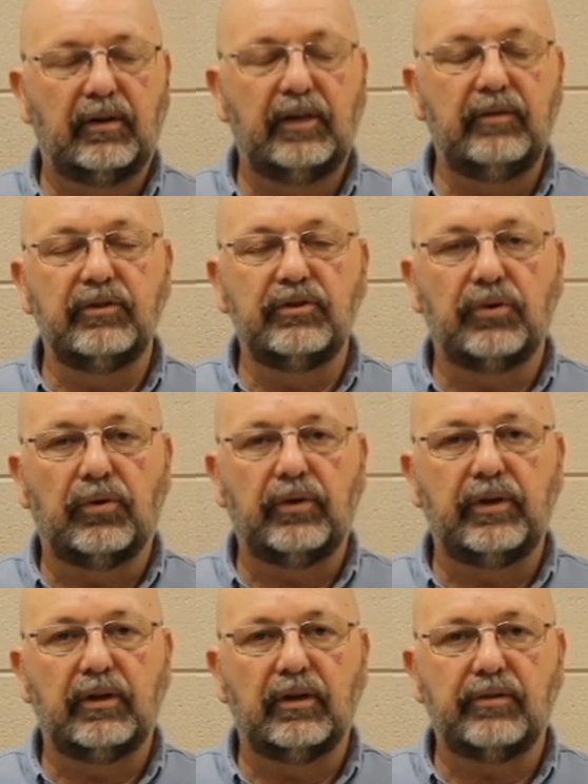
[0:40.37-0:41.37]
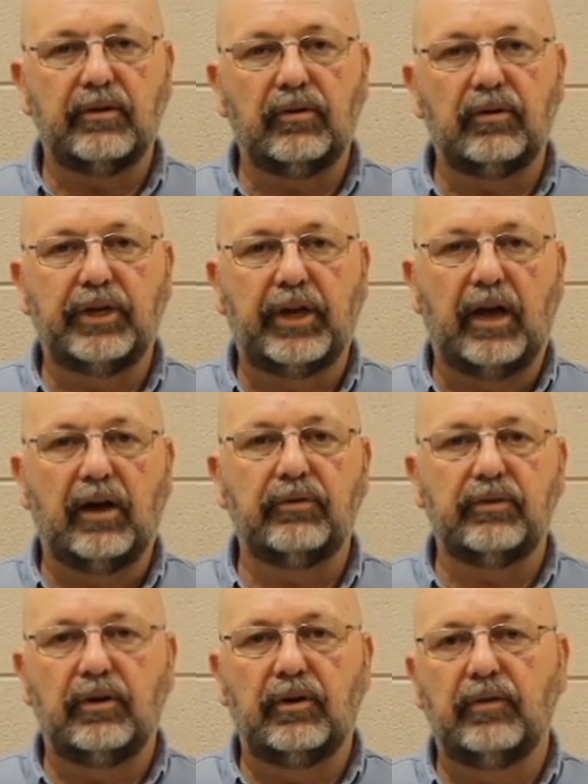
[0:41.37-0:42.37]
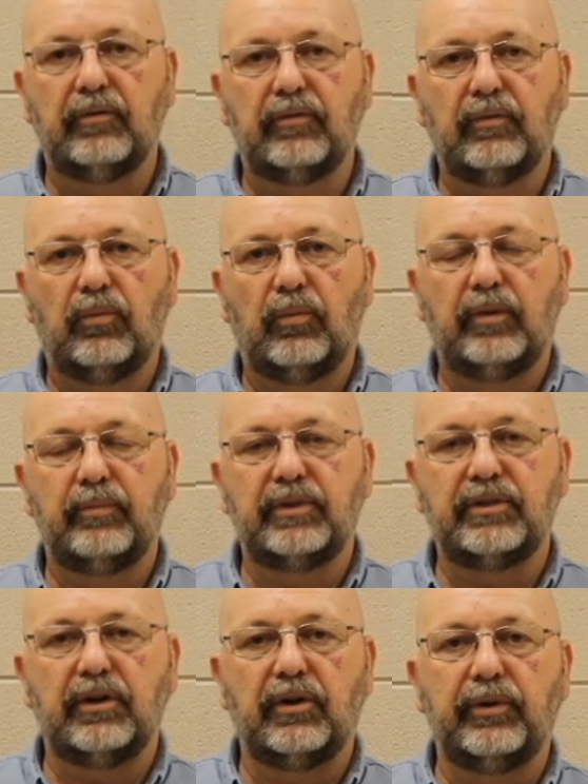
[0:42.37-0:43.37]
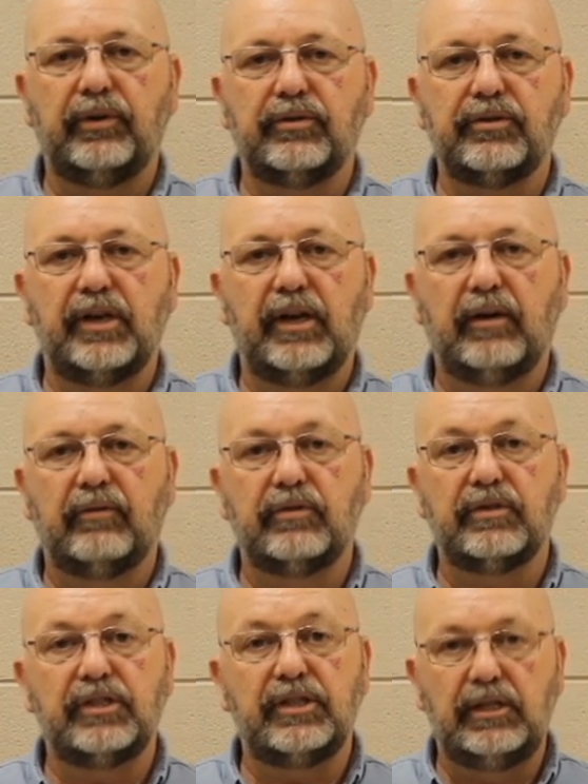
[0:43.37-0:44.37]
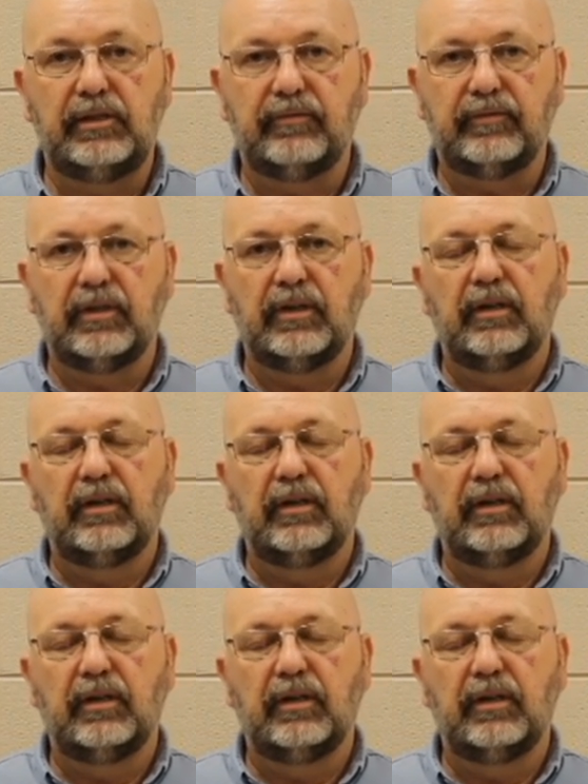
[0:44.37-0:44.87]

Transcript: inventory, a thorough count of what materials they have received.